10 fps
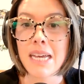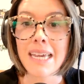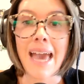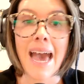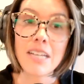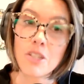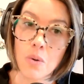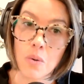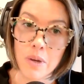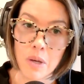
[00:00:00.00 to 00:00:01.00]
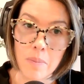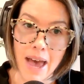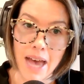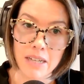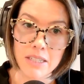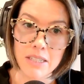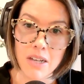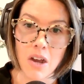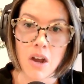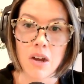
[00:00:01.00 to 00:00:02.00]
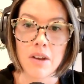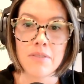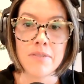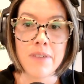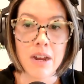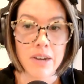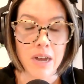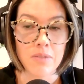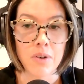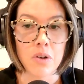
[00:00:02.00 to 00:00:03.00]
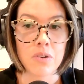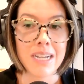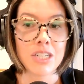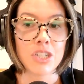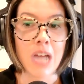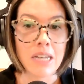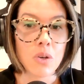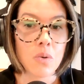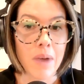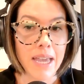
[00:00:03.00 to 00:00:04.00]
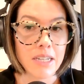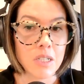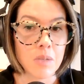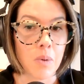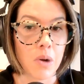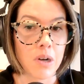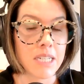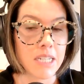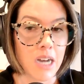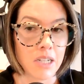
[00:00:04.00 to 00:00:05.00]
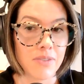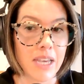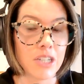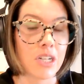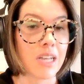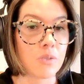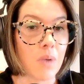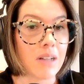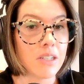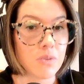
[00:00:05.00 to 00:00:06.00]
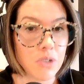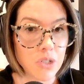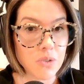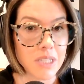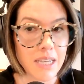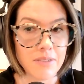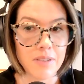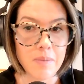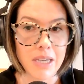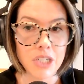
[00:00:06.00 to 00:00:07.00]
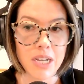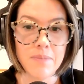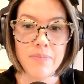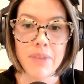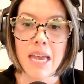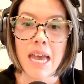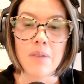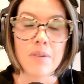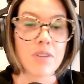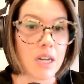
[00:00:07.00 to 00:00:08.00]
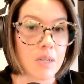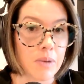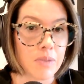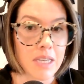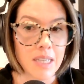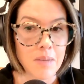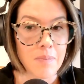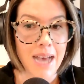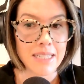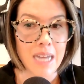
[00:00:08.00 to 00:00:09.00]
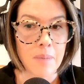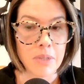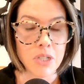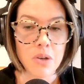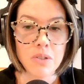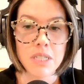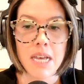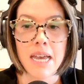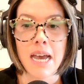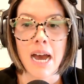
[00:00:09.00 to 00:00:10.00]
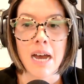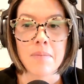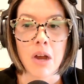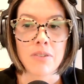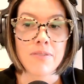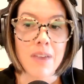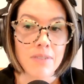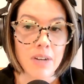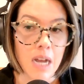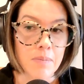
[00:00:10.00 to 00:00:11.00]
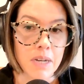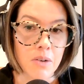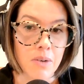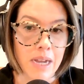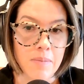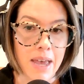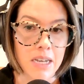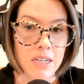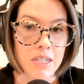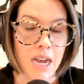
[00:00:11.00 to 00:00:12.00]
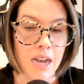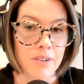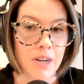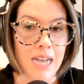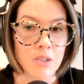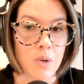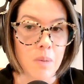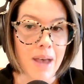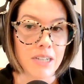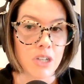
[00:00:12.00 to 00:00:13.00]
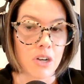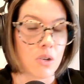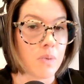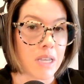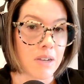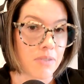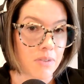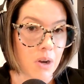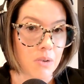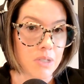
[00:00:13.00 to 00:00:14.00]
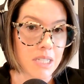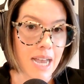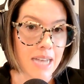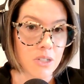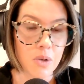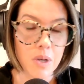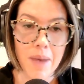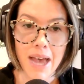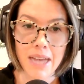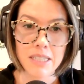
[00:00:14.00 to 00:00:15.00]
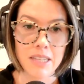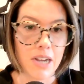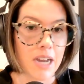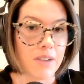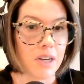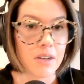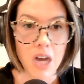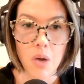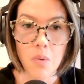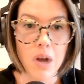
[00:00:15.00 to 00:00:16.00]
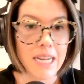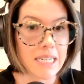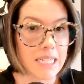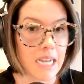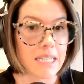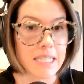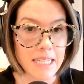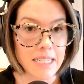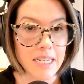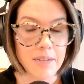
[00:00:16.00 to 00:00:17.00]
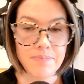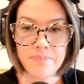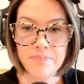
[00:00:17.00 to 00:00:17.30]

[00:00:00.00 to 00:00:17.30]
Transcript: Castor oil packs are very helpful, a great gentle way to support detoxification as well as reduce inflammation. And we've talked about these in past episodes. Our favorite company to recommend for castor oil packs are Queen of Thrones castor oil packs that are kind of a one and done system.